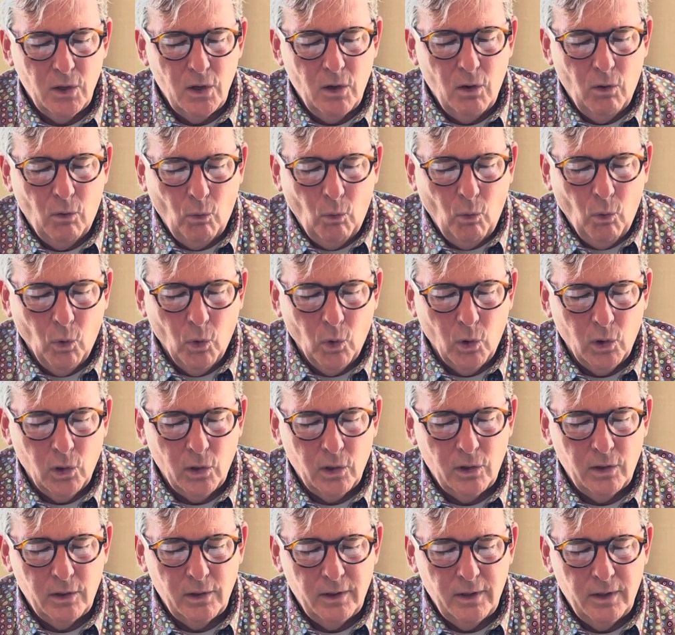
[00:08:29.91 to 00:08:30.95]

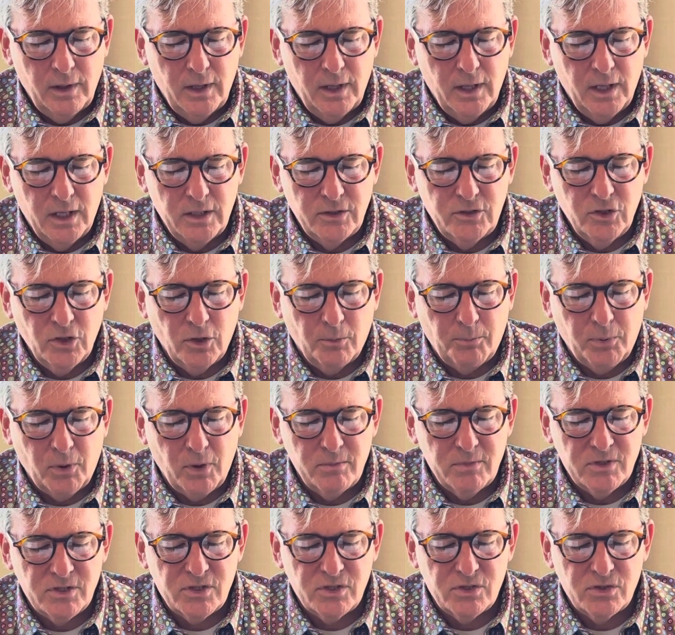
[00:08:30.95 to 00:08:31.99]
or until
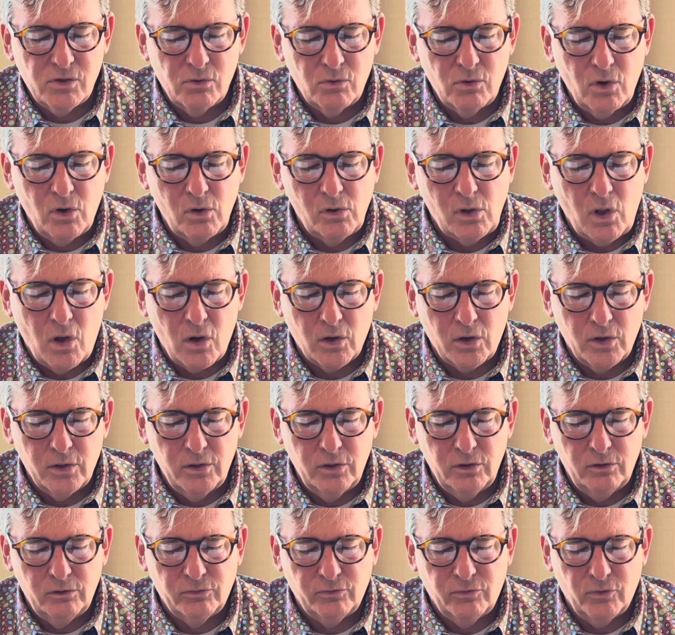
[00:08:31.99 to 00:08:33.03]
premises are no longer
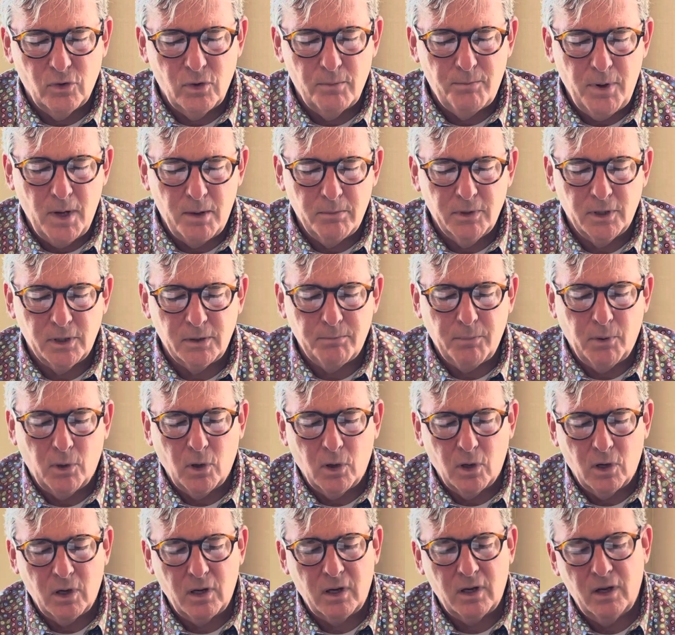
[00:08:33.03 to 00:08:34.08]
used for a public
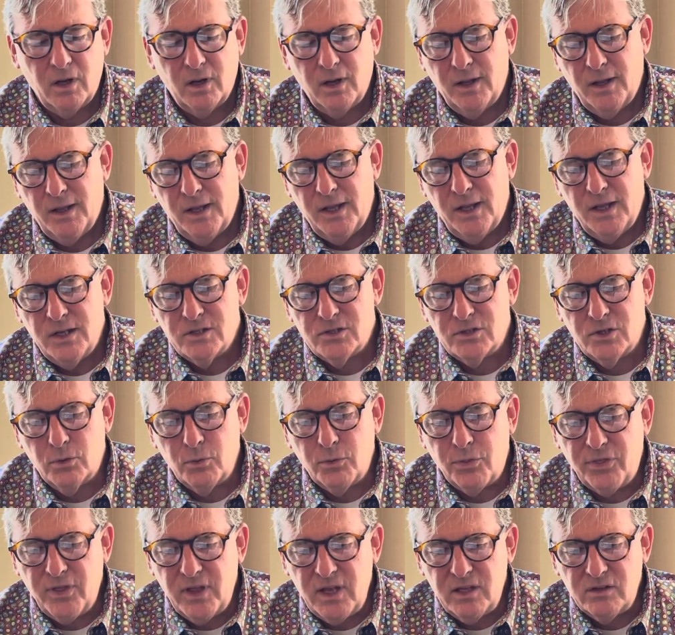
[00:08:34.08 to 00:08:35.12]
park. So
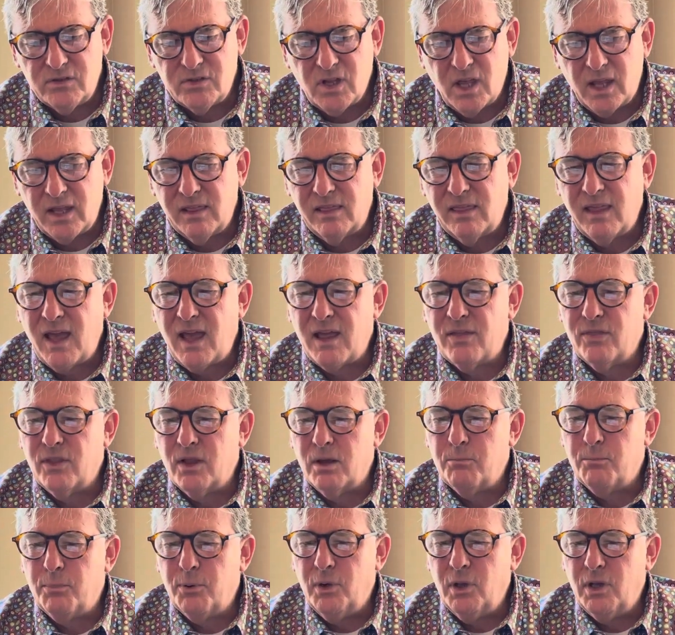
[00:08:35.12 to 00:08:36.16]
things like that
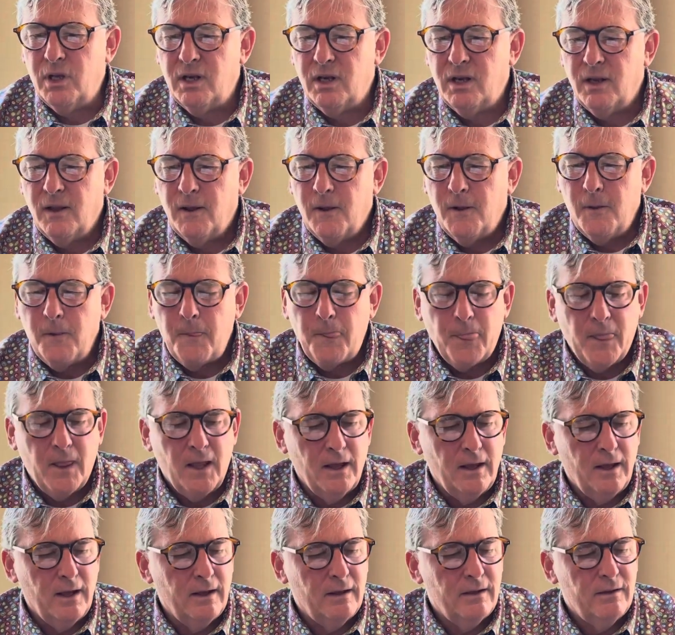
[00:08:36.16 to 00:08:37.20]

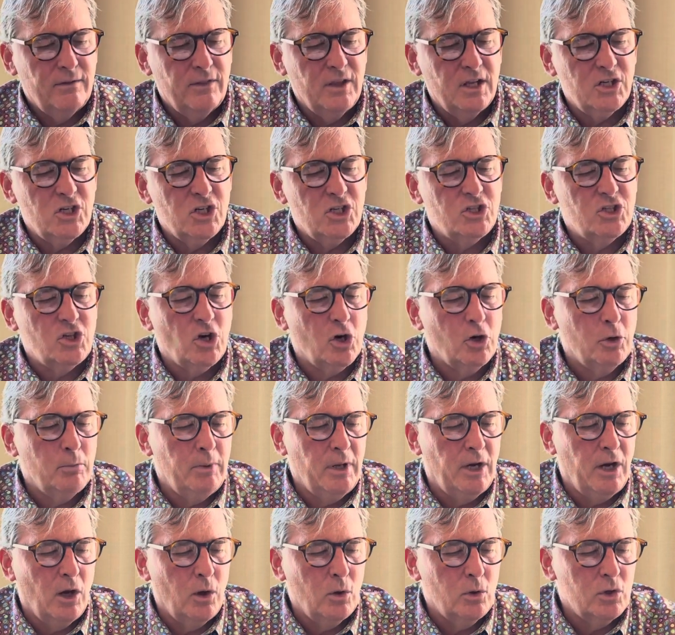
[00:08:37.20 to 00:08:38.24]
that
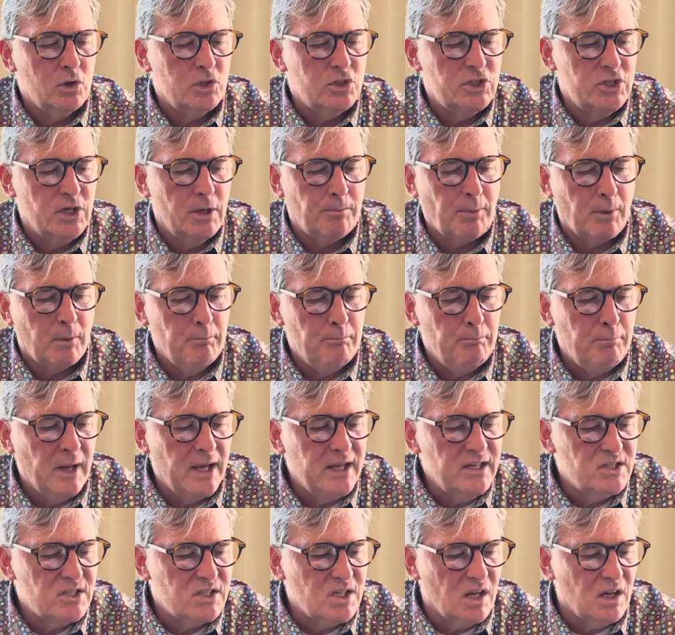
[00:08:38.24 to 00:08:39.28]
determine ownership
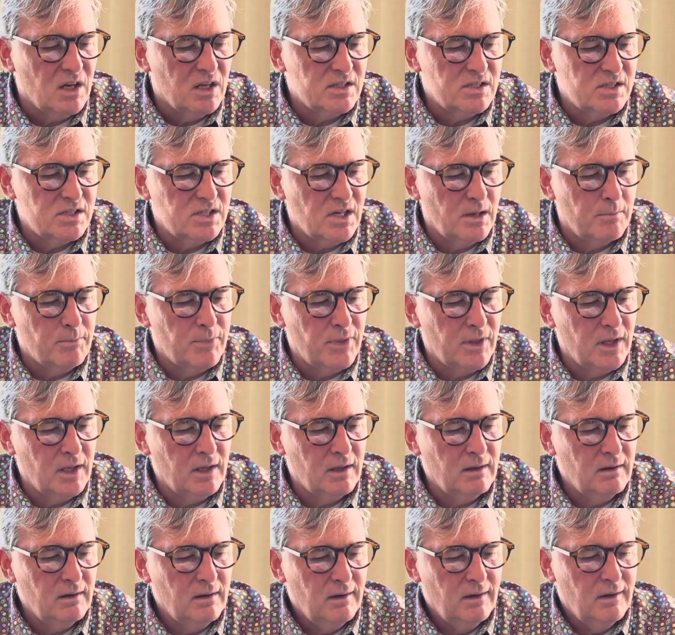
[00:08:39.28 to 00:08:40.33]
based on
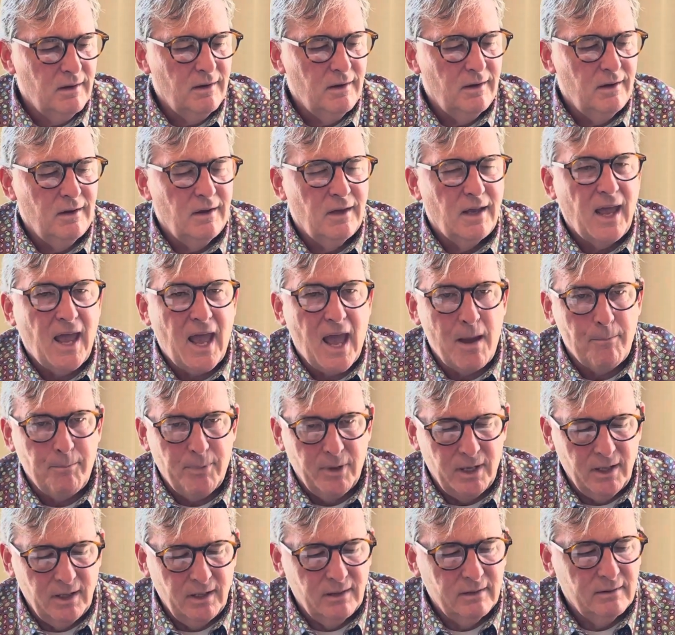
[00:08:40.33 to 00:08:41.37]
something
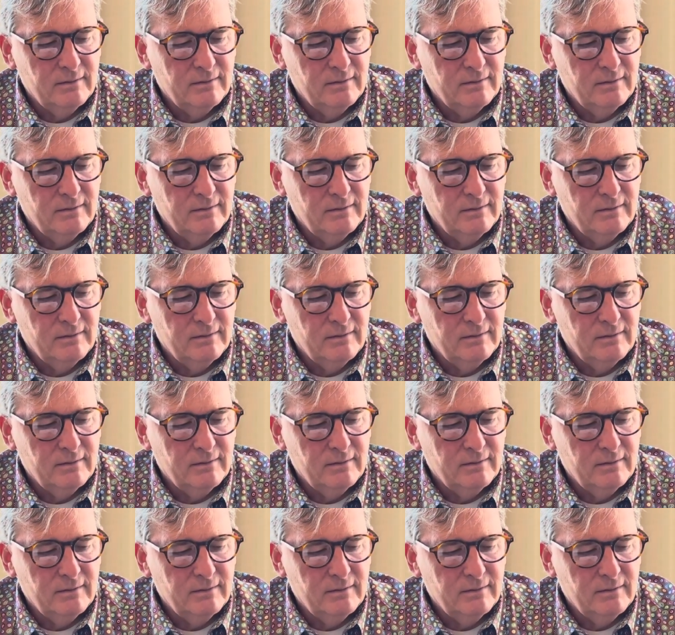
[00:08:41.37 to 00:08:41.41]
happening.